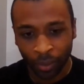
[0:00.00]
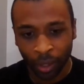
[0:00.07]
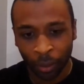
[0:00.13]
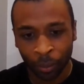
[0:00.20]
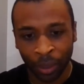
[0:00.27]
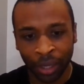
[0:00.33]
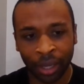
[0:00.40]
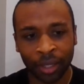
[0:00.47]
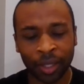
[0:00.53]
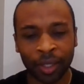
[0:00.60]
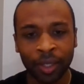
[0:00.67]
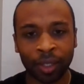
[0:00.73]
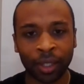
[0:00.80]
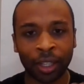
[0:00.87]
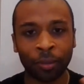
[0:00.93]
Because it
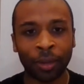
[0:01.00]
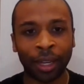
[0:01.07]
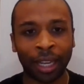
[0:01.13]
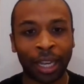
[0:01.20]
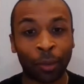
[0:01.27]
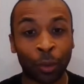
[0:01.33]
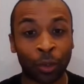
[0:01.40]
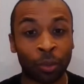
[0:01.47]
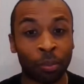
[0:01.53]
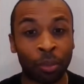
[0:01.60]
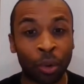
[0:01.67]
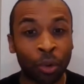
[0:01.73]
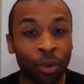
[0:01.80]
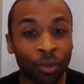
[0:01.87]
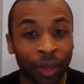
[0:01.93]
seemed like it was
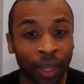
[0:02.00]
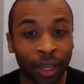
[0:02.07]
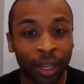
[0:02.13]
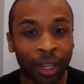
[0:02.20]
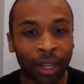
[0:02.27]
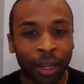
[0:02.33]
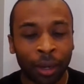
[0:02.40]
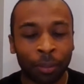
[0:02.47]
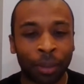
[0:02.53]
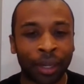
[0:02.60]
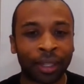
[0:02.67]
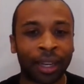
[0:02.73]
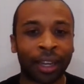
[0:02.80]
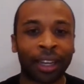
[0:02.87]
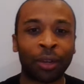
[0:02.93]
moving, but
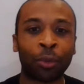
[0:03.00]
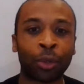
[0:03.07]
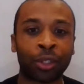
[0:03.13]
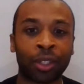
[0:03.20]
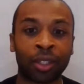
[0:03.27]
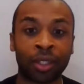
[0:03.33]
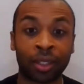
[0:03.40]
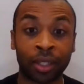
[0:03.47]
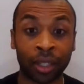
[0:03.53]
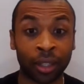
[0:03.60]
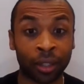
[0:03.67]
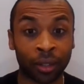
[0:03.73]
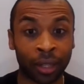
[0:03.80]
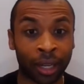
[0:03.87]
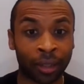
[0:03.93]
yet it was
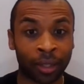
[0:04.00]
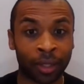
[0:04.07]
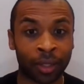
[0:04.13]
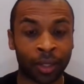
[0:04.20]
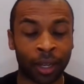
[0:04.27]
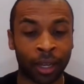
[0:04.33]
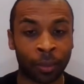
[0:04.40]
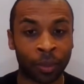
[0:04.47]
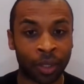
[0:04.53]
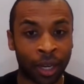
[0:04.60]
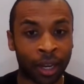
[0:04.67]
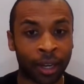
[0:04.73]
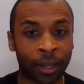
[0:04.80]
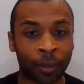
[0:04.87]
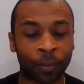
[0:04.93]
still at the same
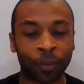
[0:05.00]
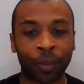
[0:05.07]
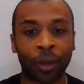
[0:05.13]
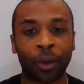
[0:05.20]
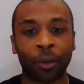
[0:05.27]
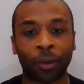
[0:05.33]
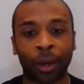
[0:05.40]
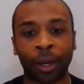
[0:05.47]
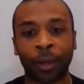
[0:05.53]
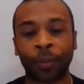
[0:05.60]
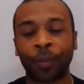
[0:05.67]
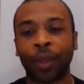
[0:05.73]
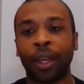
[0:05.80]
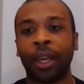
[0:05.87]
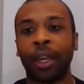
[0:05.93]
time, right?
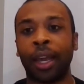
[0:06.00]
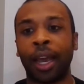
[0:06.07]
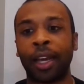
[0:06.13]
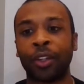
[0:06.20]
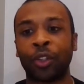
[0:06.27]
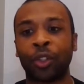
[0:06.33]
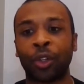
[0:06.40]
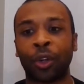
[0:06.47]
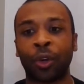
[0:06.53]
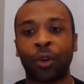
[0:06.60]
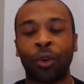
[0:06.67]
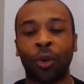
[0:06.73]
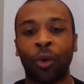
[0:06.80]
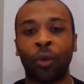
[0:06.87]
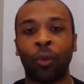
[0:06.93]
And
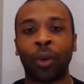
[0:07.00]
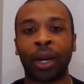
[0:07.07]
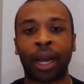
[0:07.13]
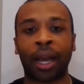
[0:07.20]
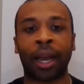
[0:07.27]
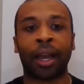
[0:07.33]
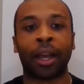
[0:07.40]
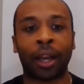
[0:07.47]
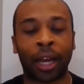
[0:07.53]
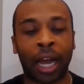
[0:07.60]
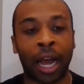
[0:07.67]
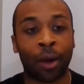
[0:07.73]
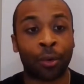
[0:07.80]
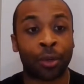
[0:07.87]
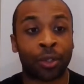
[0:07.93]
so what
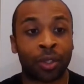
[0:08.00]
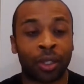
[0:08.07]
I was